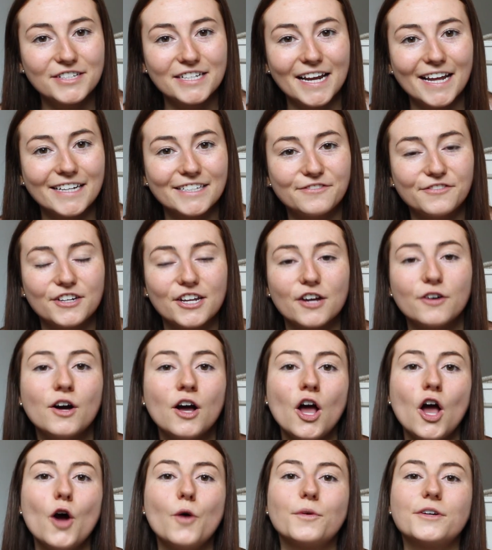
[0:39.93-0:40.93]
today's video,
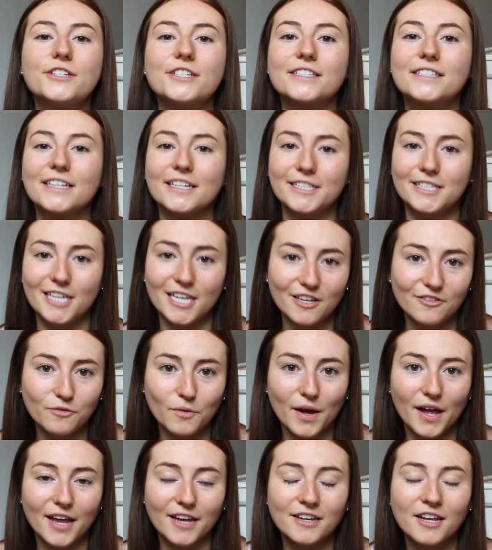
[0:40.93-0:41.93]
which is
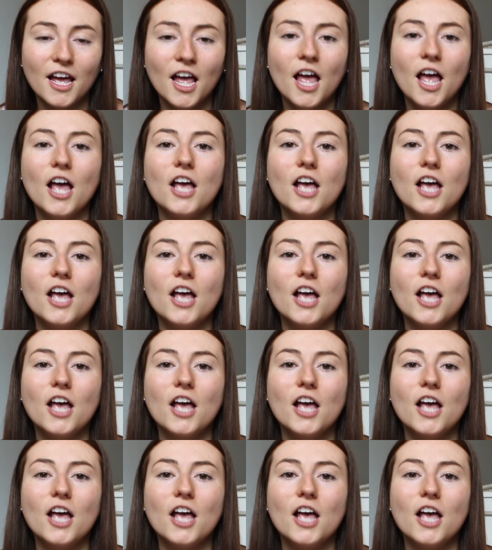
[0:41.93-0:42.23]
Gviewin.